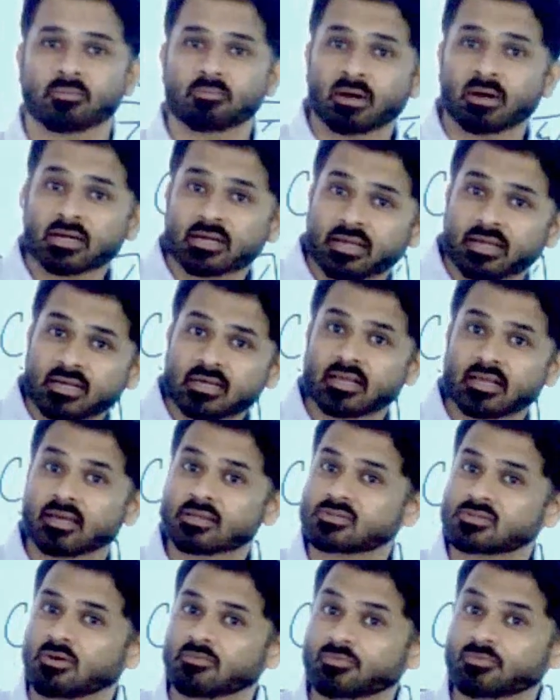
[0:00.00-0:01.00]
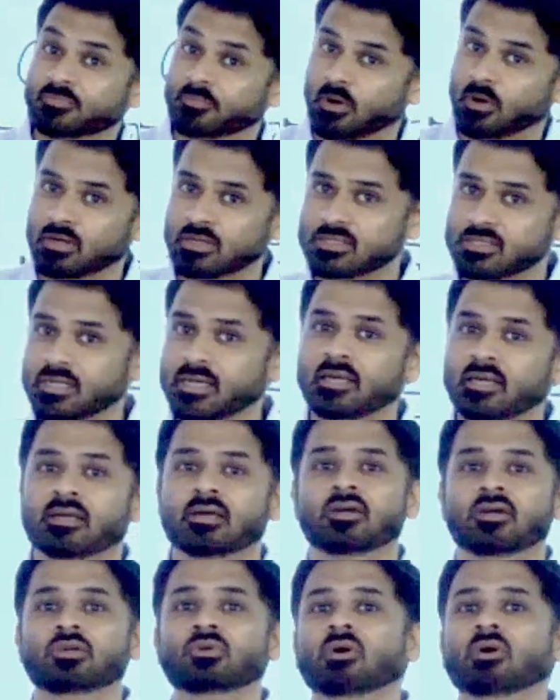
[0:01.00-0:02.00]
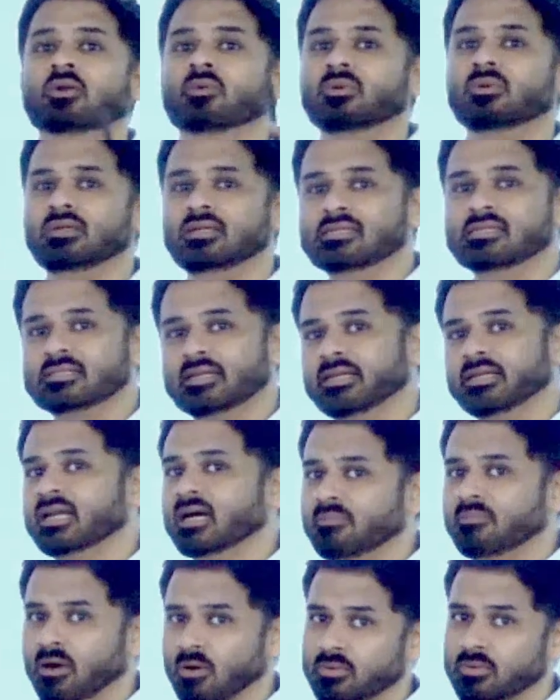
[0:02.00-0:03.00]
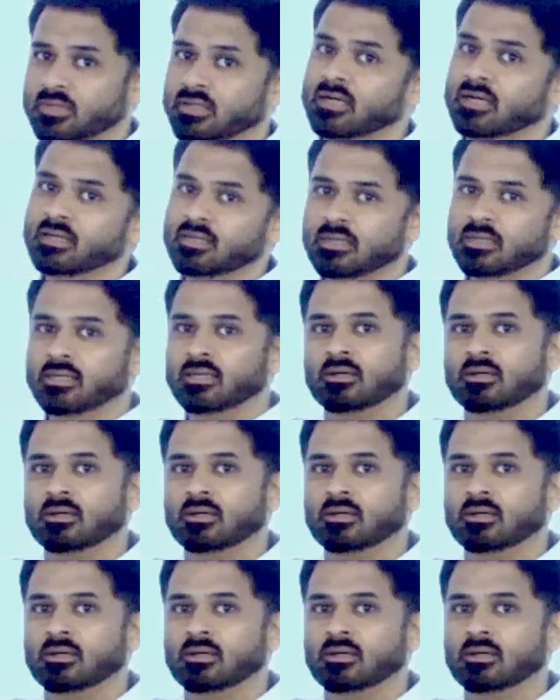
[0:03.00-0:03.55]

But in case of polity, you are only studying about